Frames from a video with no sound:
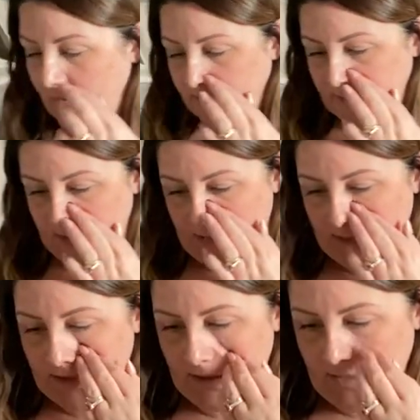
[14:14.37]
And
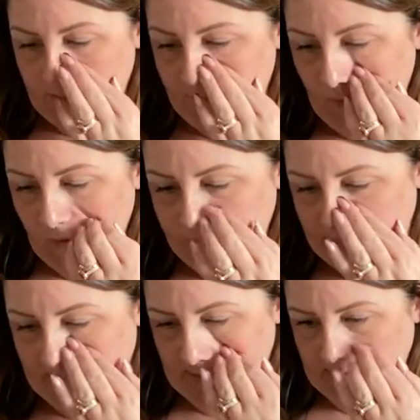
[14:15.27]
then I bought
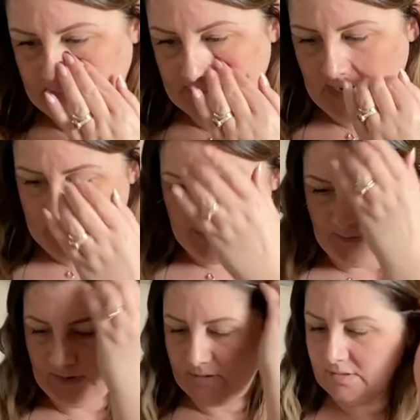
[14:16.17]
these.
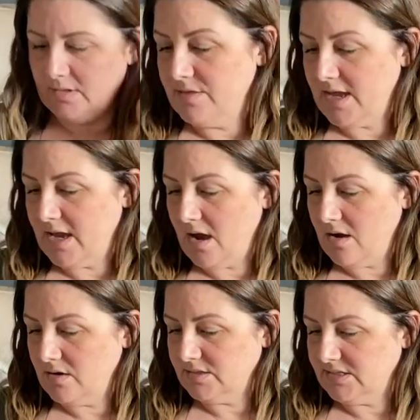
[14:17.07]
Now, they
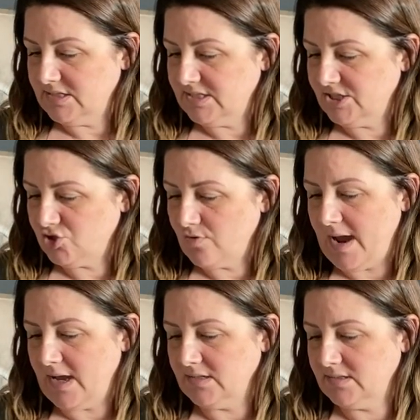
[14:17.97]
are
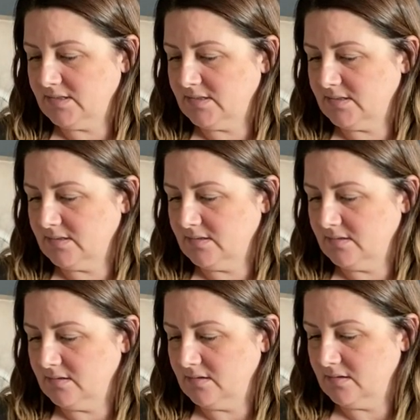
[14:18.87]
Distress
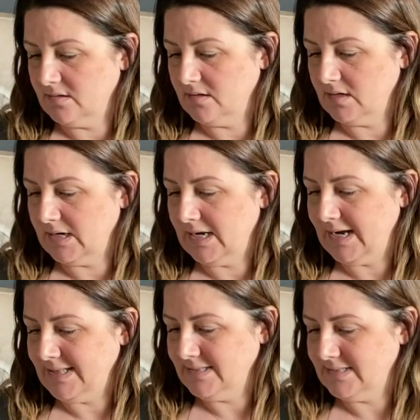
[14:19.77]

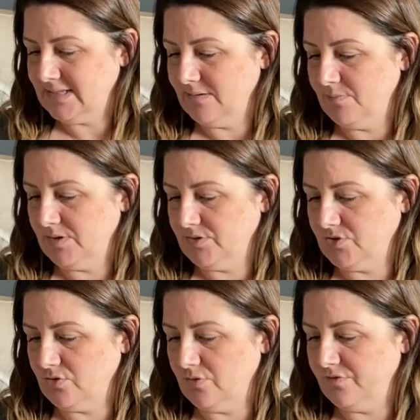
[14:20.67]
cleansing
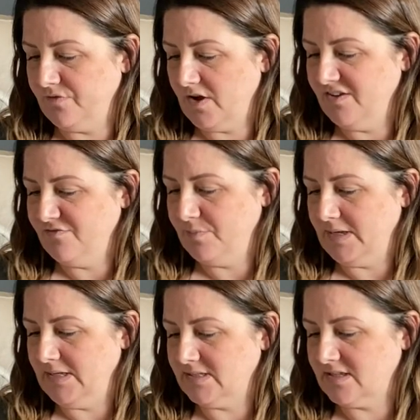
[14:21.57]
bundle,
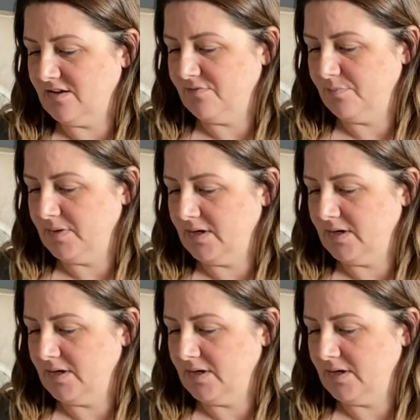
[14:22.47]
5-piece of